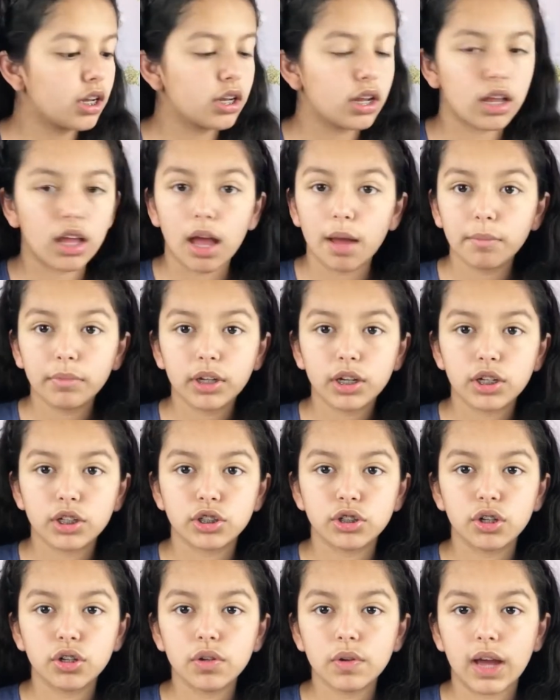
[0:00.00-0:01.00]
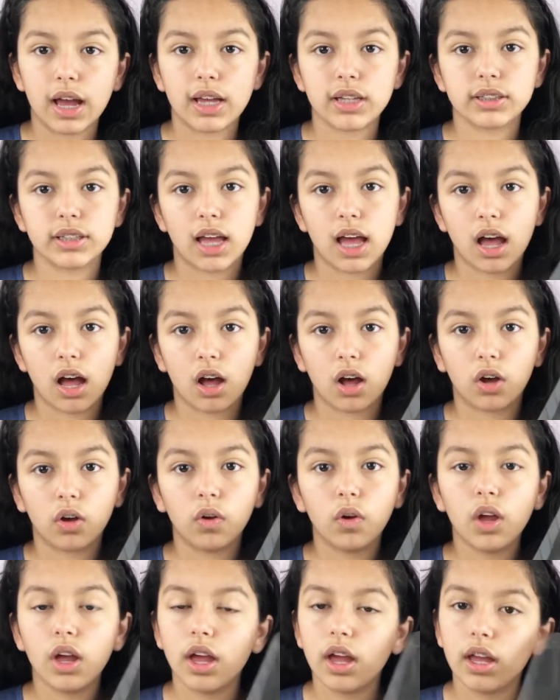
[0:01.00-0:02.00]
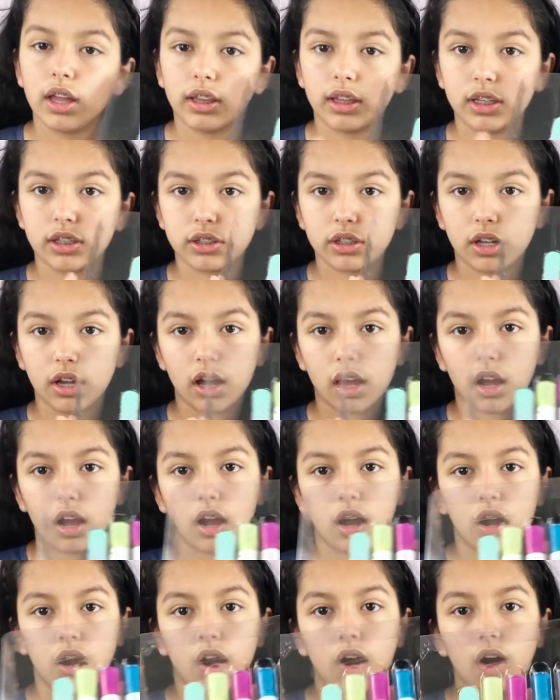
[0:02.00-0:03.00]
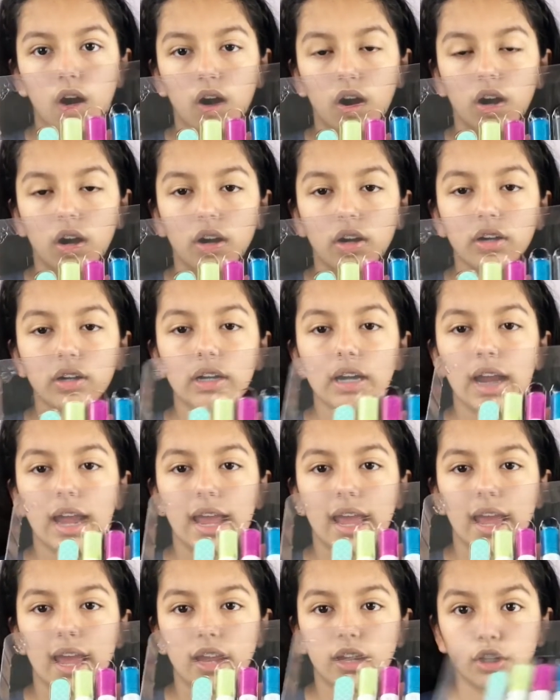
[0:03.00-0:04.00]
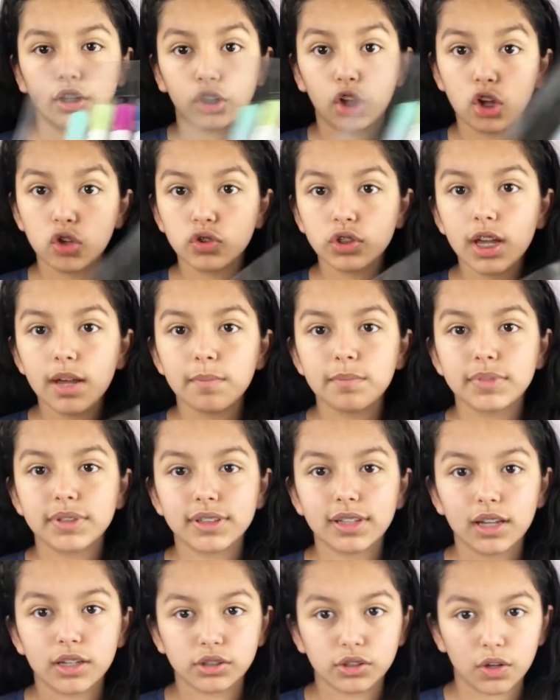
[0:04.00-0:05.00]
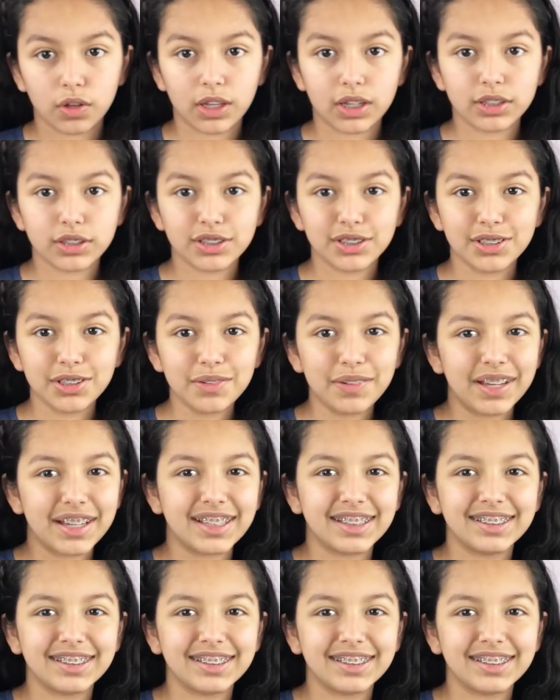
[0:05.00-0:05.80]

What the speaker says: I'm gonna show you guys how these are and close-ups. So let's do it.